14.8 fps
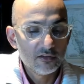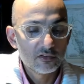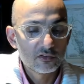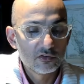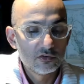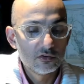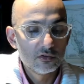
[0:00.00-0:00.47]

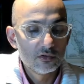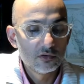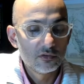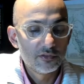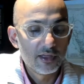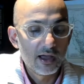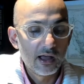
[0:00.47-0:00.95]
So
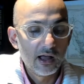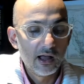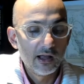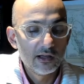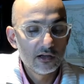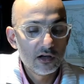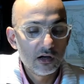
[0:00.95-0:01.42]
the
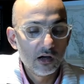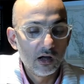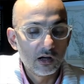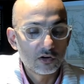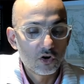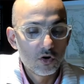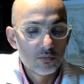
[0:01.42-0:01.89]

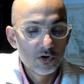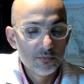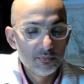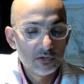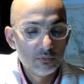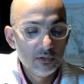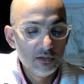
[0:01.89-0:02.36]
common
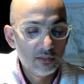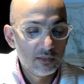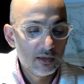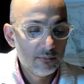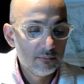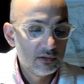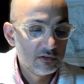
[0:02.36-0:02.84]
between
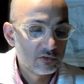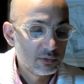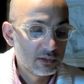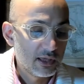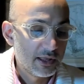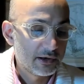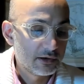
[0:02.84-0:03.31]
them is we
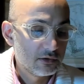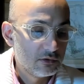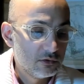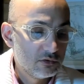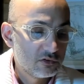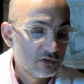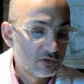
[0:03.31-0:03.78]
can
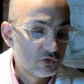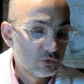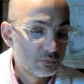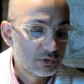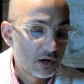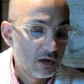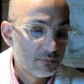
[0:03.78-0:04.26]
reduce it to
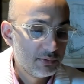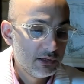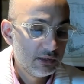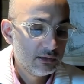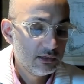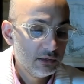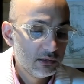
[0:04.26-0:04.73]

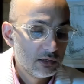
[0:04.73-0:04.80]
probability